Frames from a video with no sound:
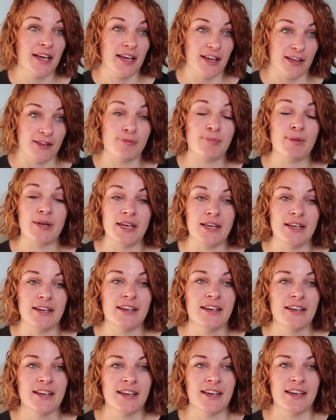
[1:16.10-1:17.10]
has
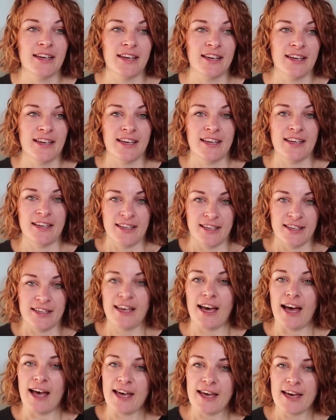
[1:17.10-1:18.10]
been,
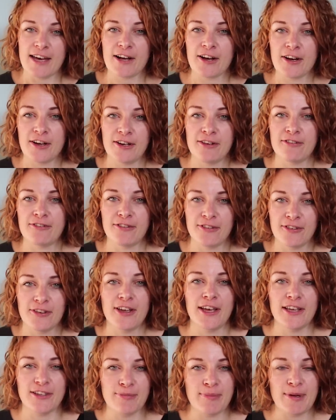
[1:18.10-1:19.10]
yeah, it kind of,
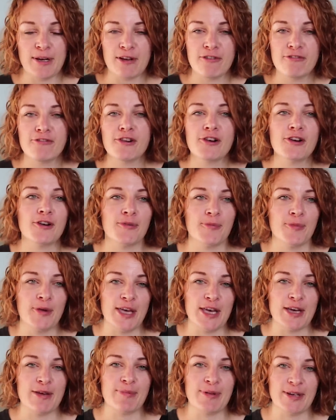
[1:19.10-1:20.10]
it's been a full-on
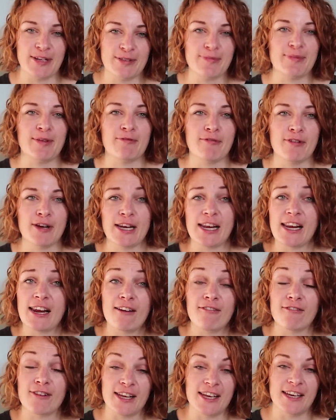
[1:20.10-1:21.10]
week, but it's been really
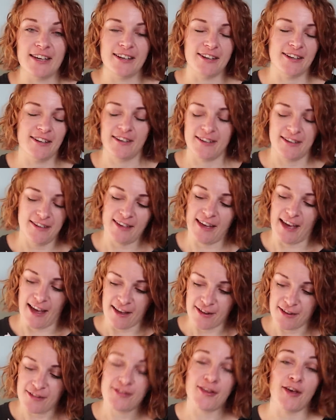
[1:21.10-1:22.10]
lovely, and yeah,
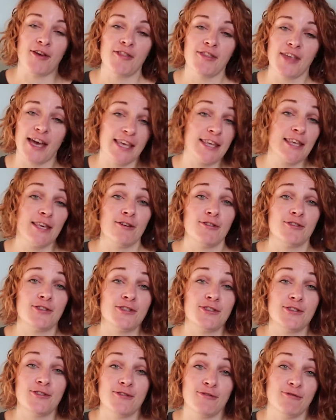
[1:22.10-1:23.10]
so thank you
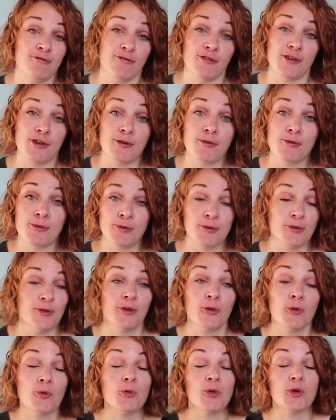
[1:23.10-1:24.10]
for you
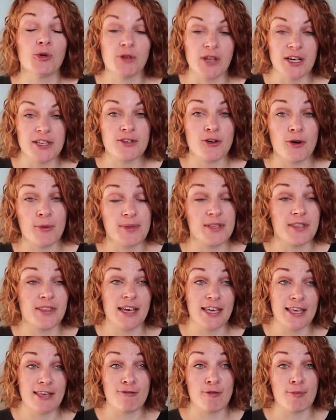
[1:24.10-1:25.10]
all your nice comments.
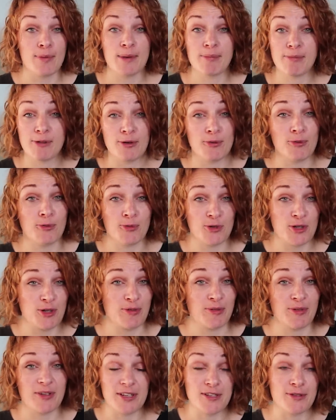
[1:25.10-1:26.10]
Thank you for people who
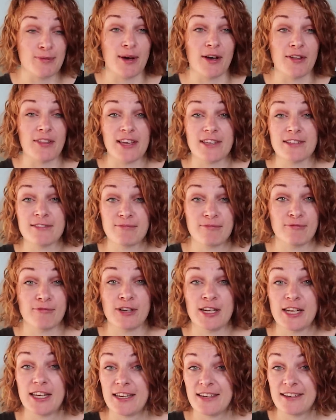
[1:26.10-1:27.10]
ordered as well. That's
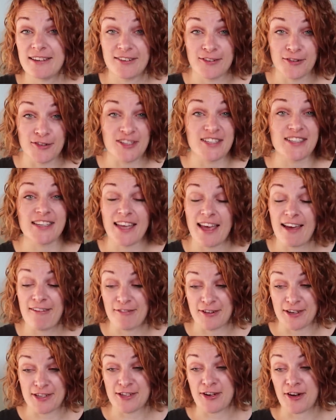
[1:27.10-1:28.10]
really, honestly,
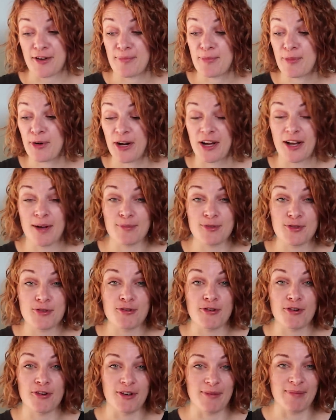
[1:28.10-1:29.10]
every time one comes
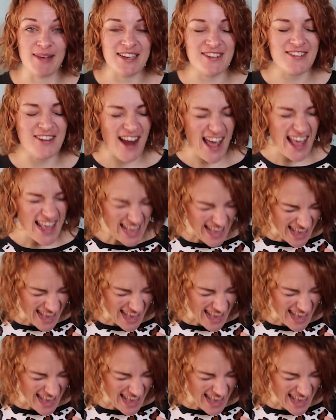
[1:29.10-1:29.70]
through, I'm literally like,